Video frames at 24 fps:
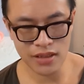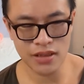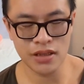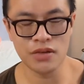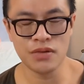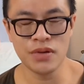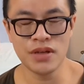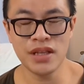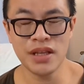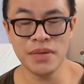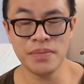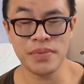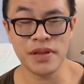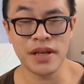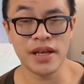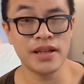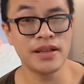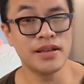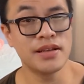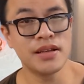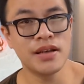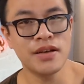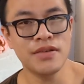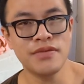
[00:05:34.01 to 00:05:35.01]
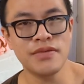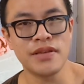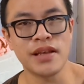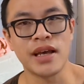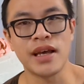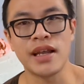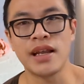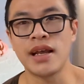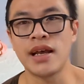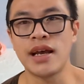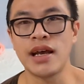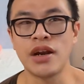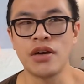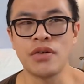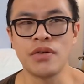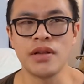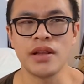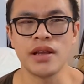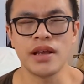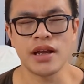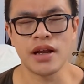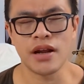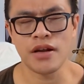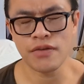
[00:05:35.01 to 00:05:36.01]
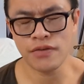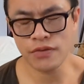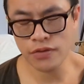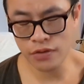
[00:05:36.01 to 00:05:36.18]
They're really plain stuff that I don't really care